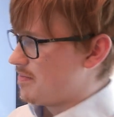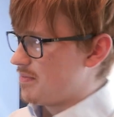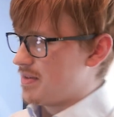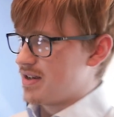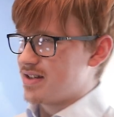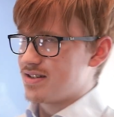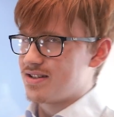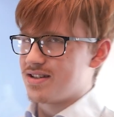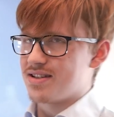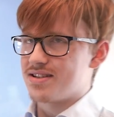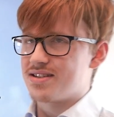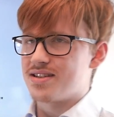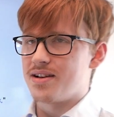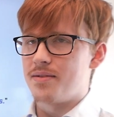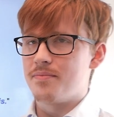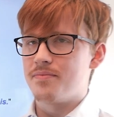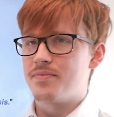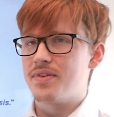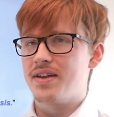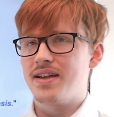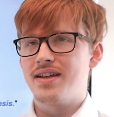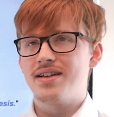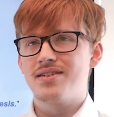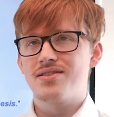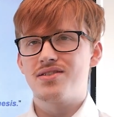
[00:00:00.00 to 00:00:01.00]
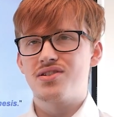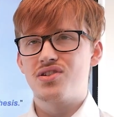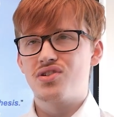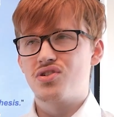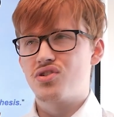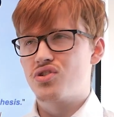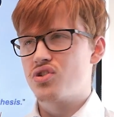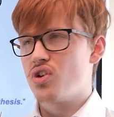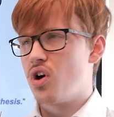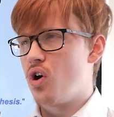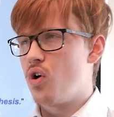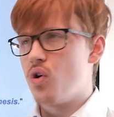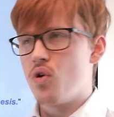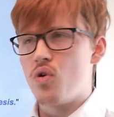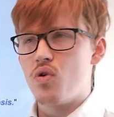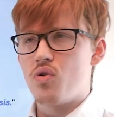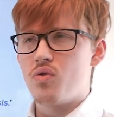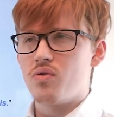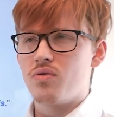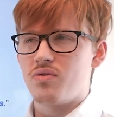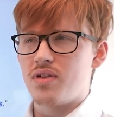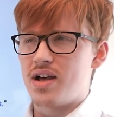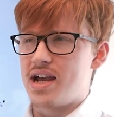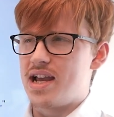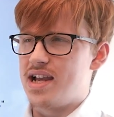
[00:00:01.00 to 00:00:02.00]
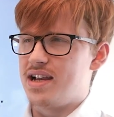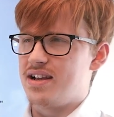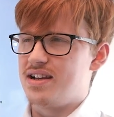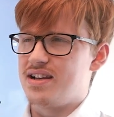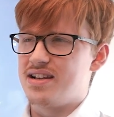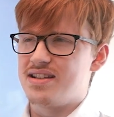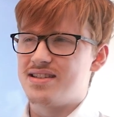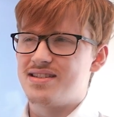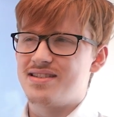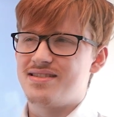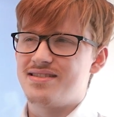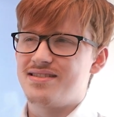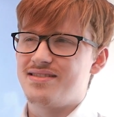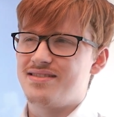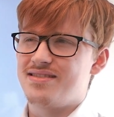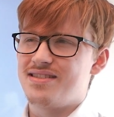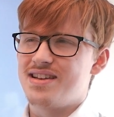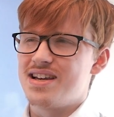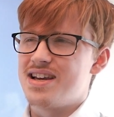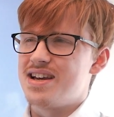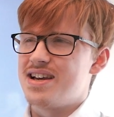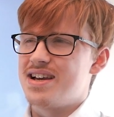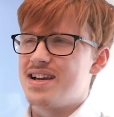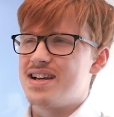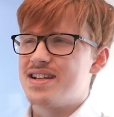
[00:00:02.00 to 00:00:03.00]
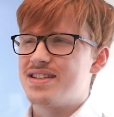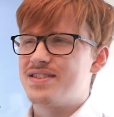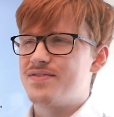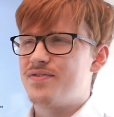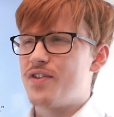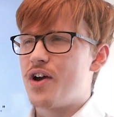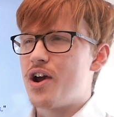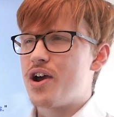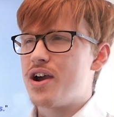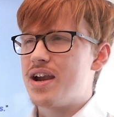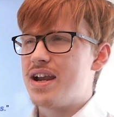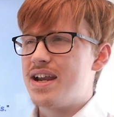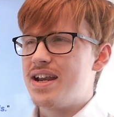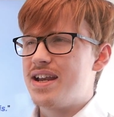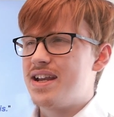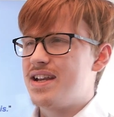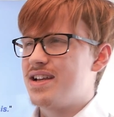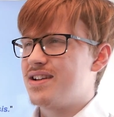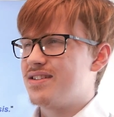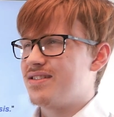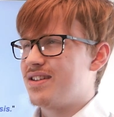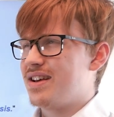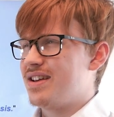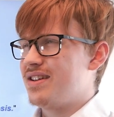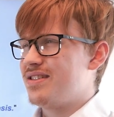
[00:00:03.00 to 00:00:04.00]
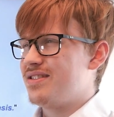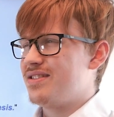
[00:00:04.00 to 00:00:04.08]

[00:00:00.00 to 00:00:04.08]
means that something is so like it's very like